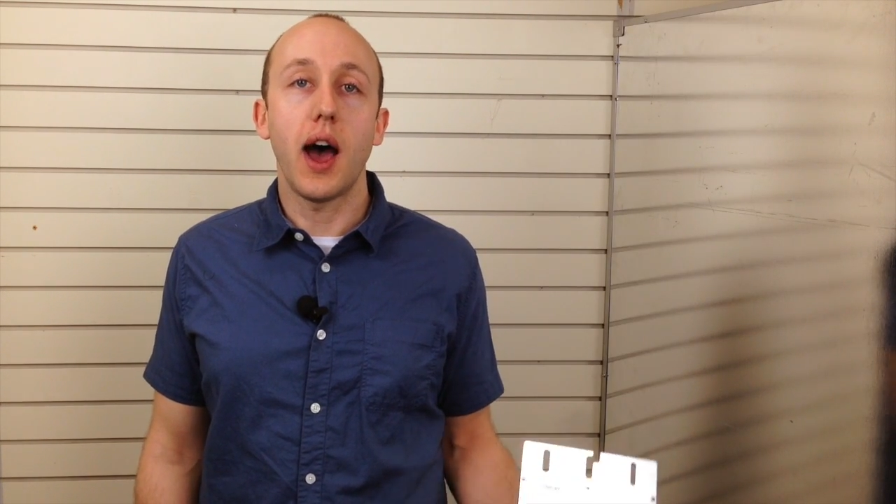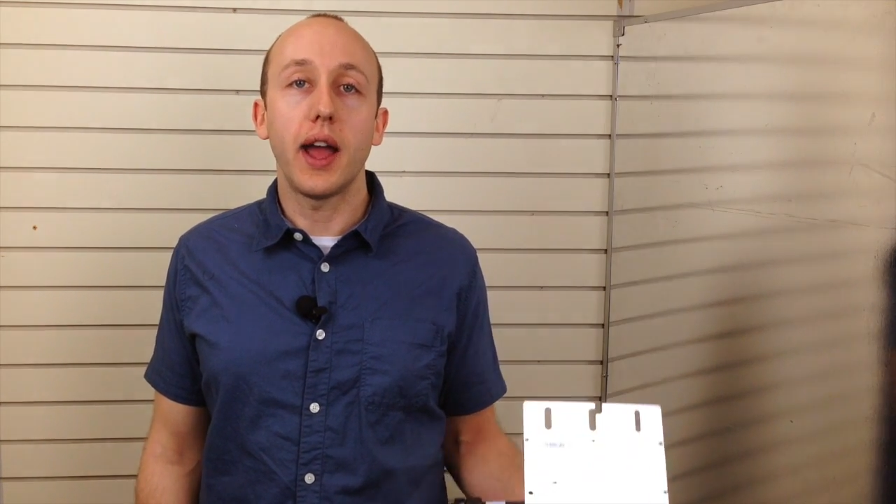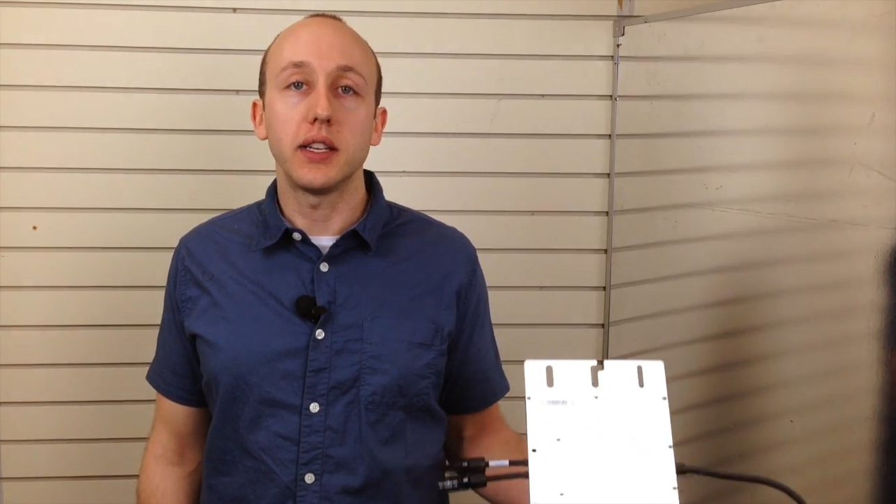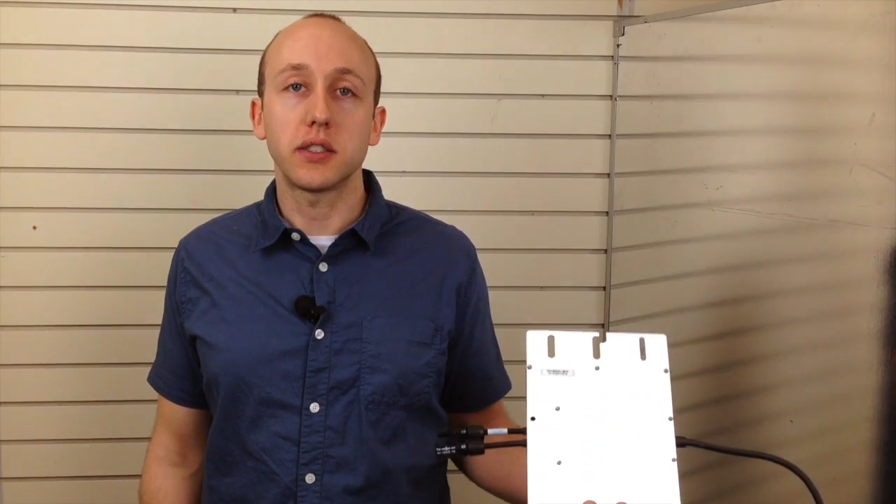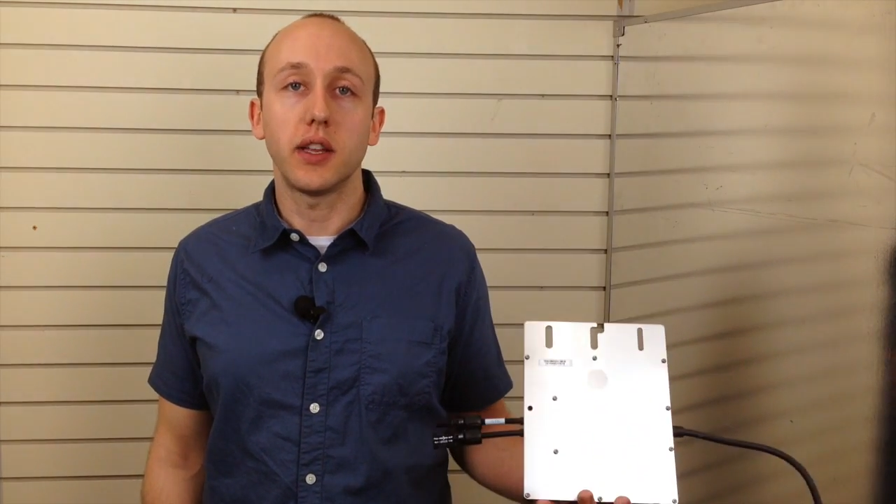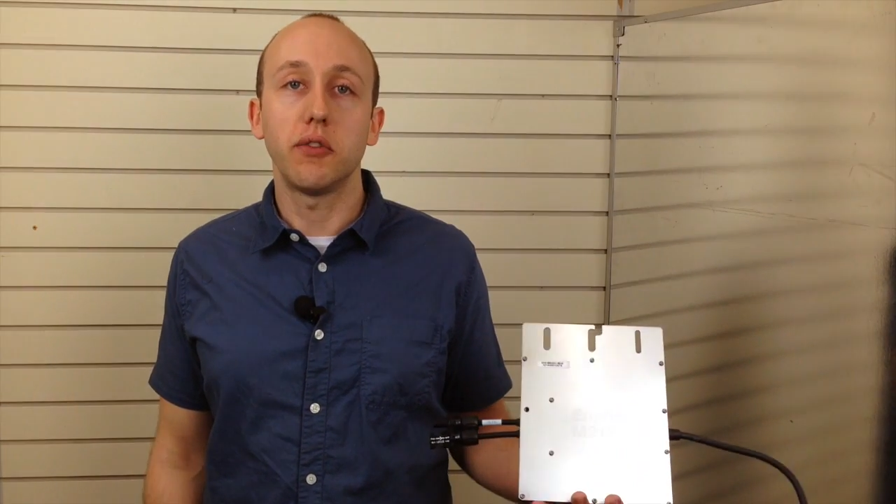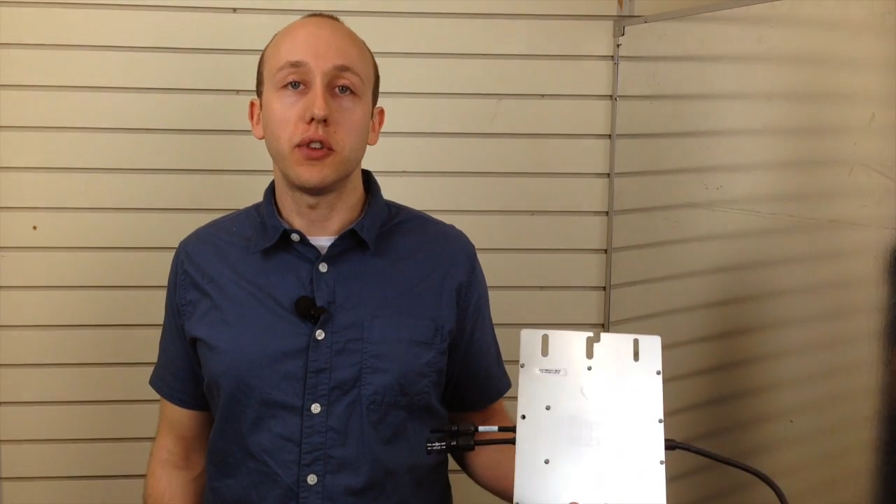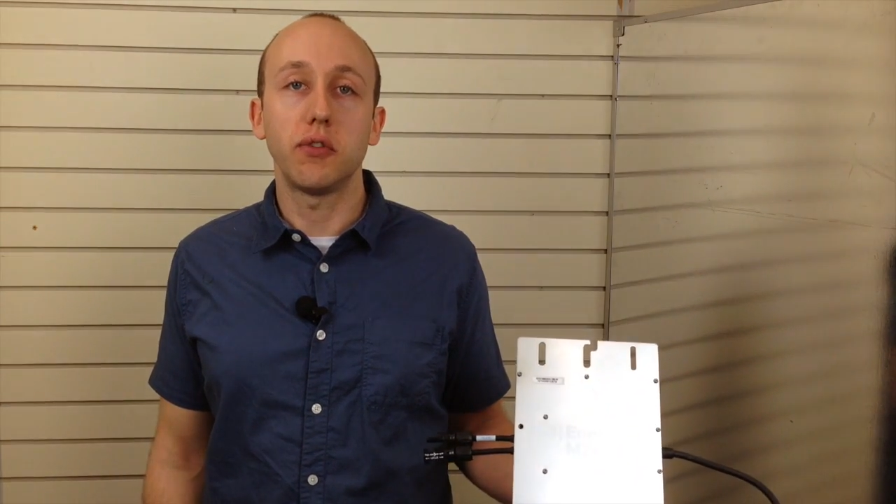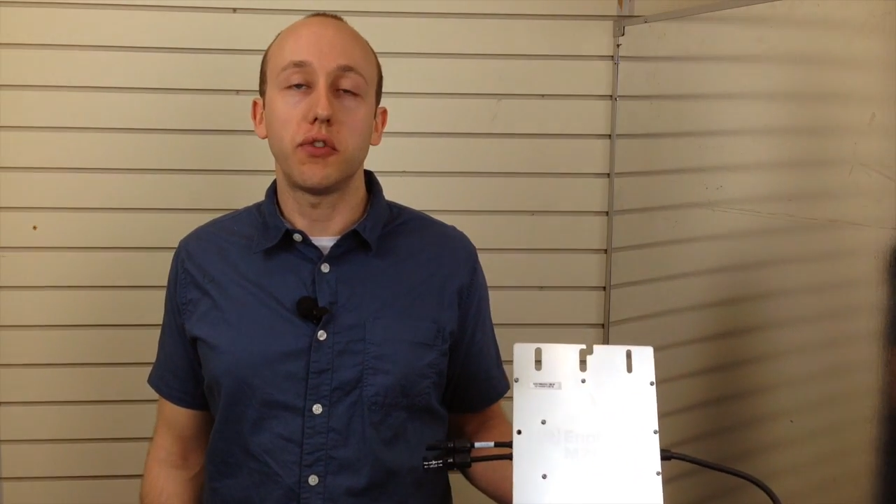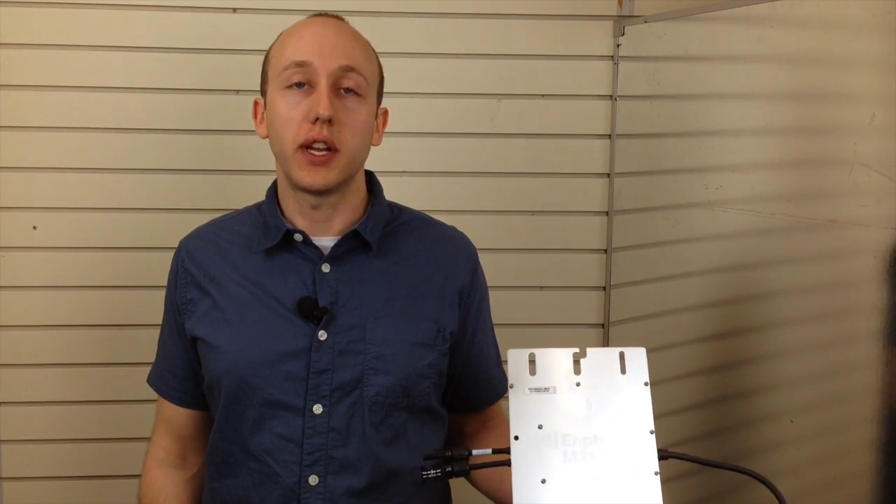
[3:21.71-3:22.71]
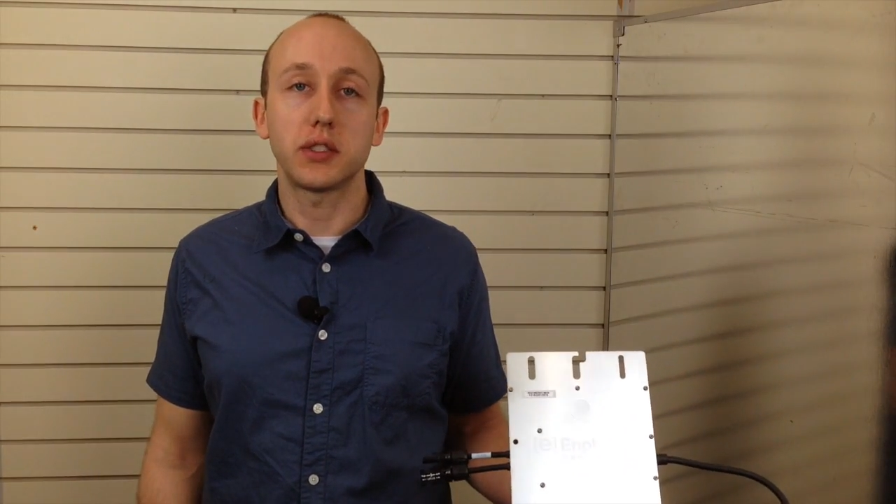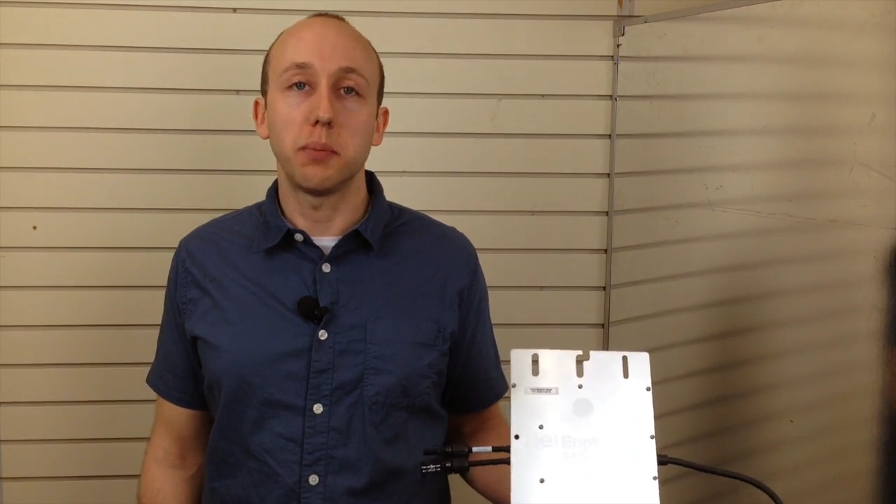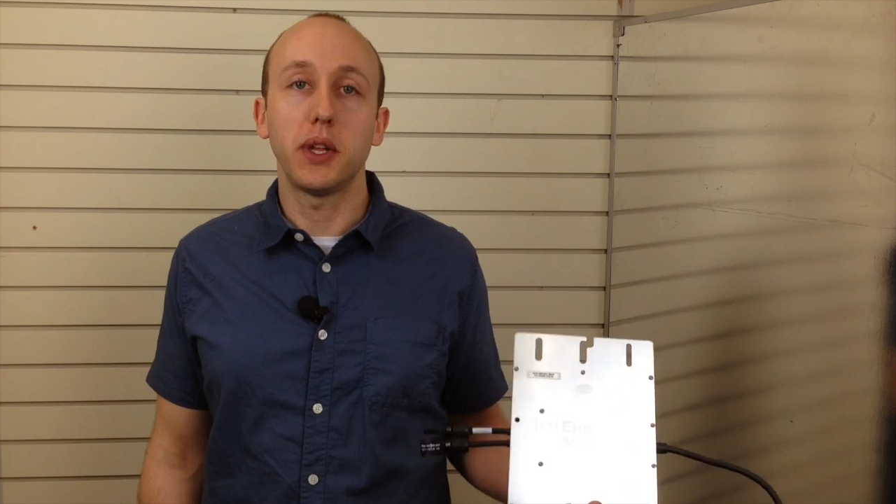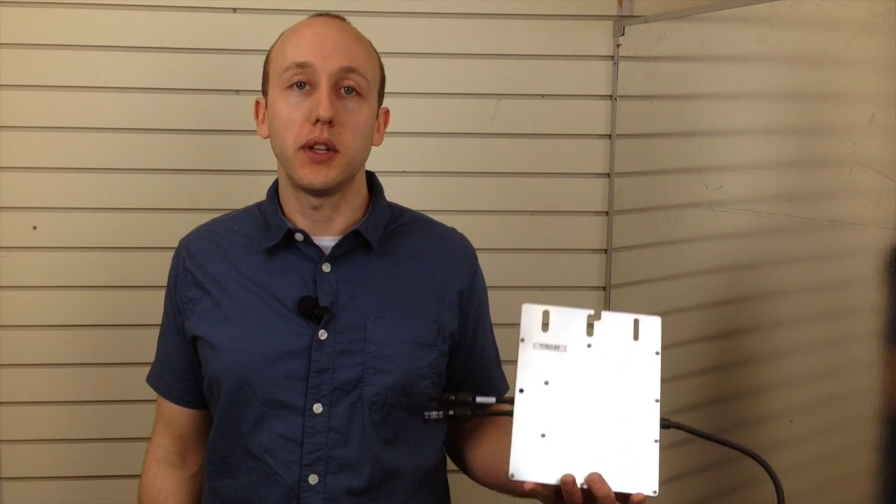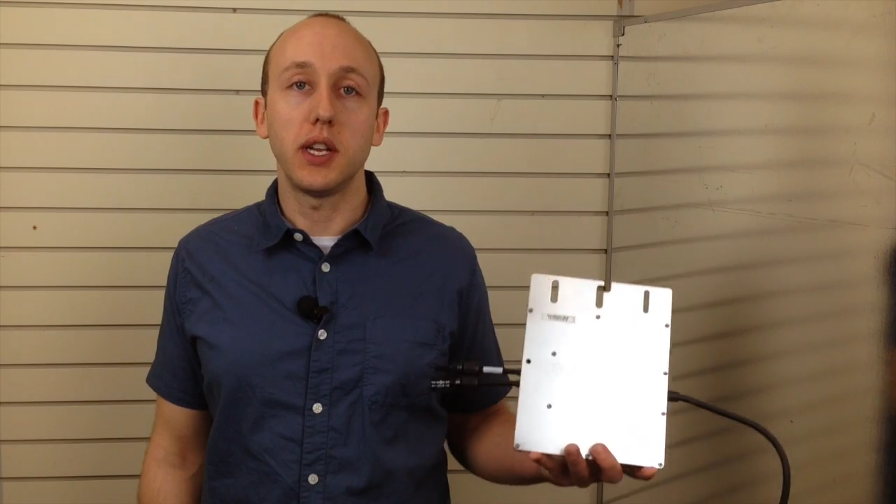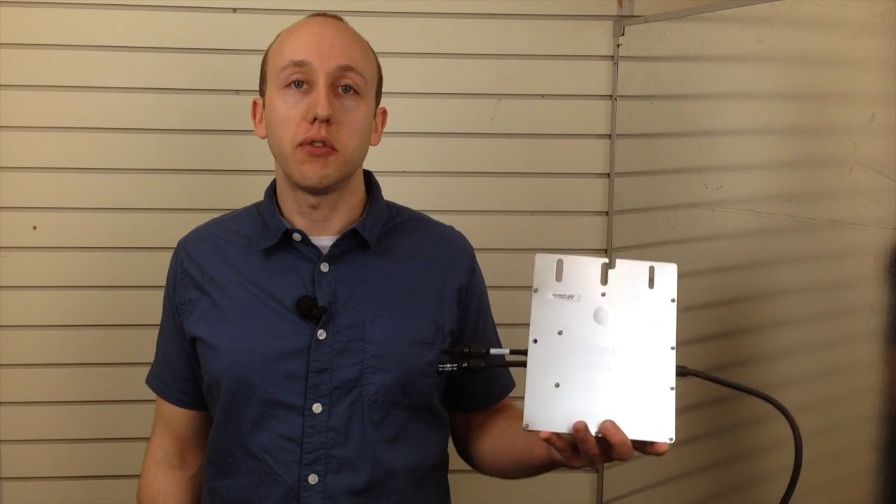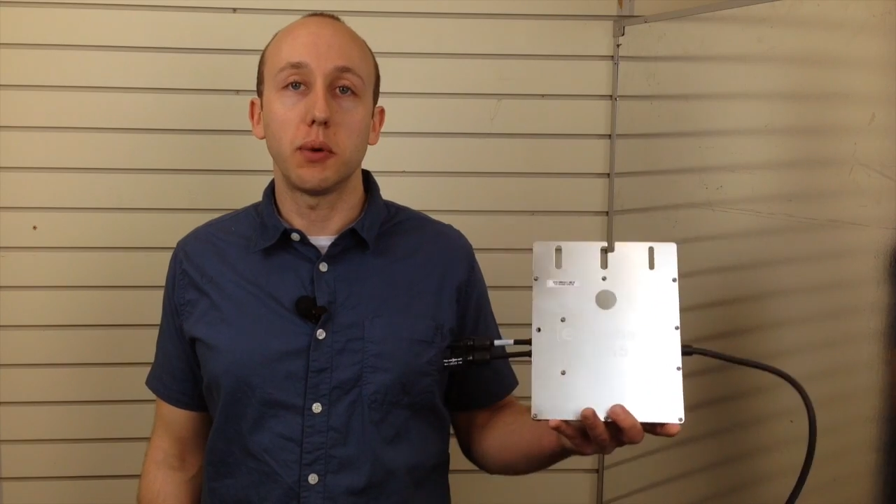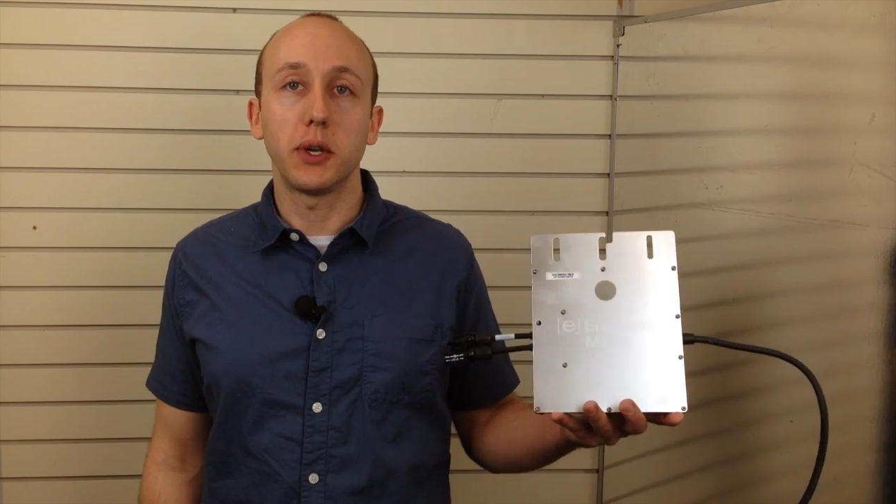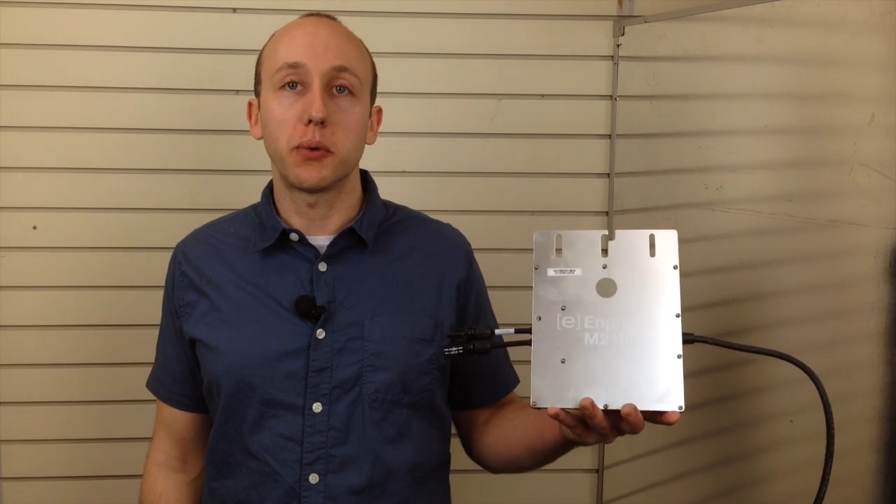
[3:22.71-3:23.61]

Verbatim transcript: highest level of flexibility from